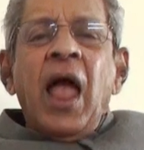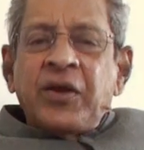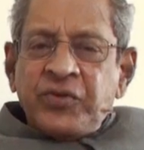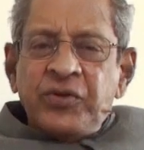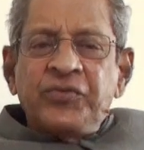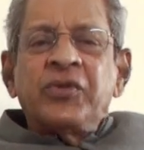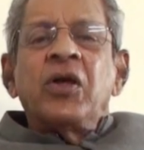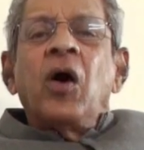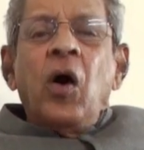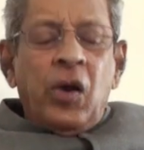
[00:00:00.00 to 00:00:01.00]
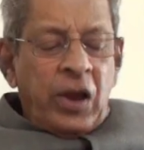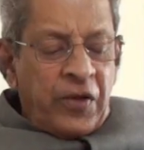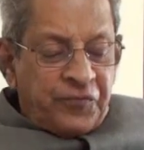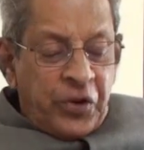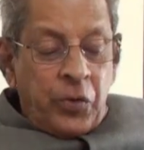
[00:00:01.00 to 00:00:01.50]
Actions are
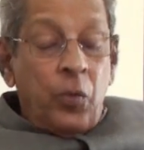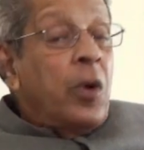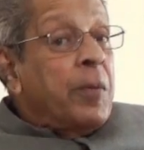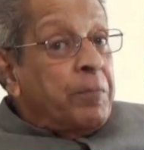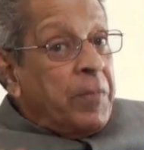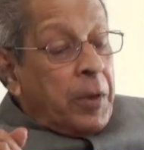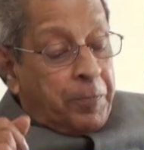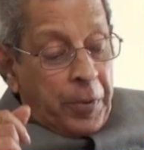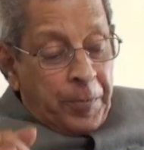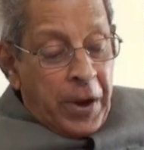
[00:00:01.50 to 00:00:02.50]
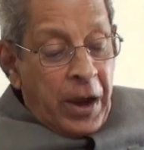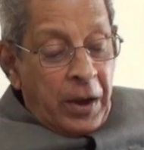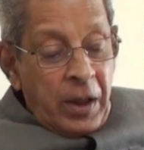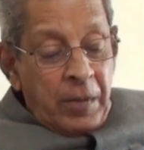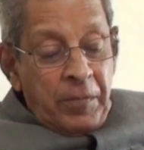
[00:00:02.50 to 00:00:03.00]
left to you. Be
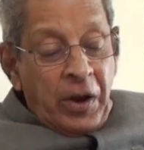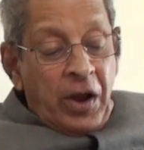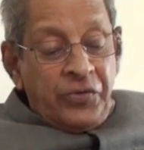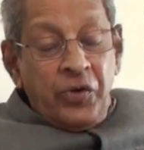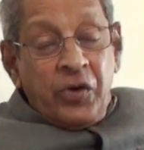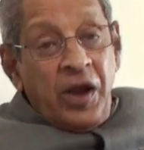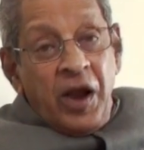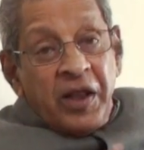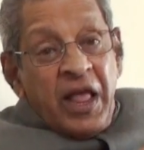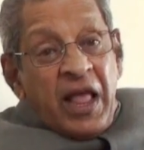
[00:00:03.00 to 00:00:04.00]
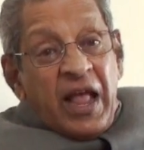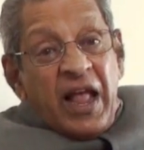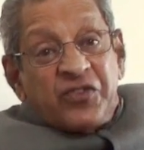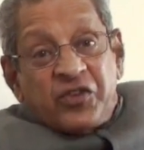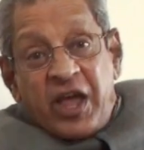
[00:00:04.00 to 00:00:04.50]
prepared, because you cannot
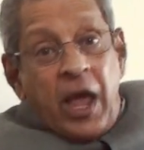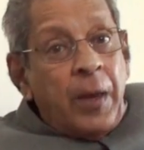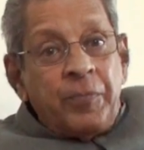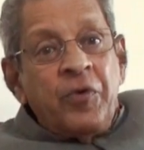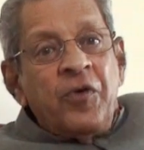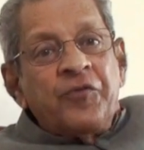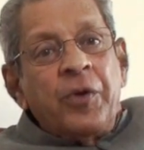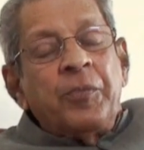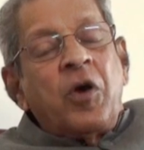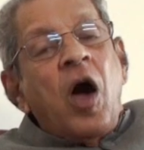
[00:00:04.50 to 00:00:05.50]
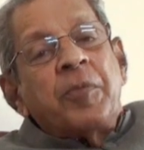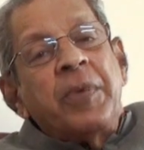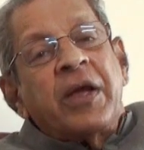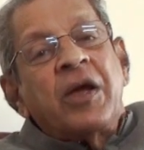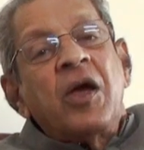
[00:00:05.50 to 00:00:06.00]
escape from
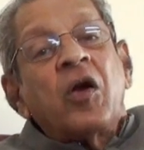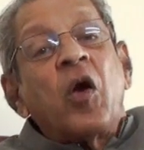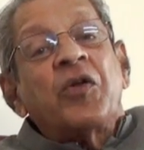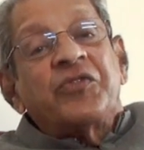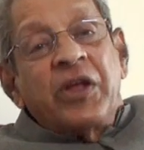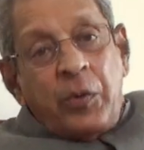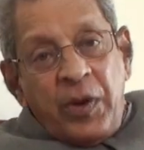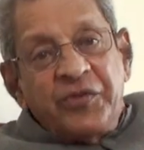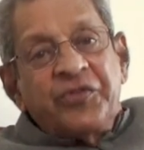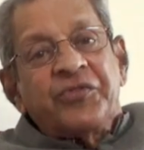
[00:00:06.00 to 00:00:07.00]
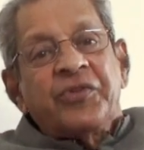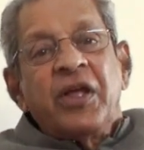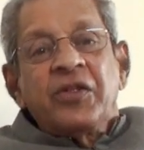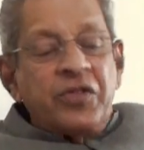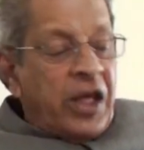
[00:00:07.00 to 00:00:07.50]
karmic
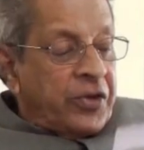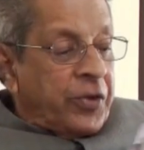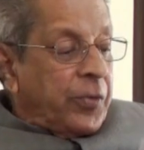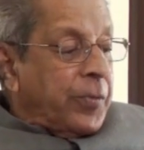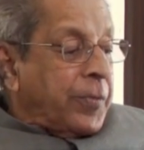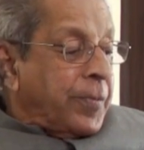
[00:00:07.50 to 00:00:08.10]
consequences. Thank you.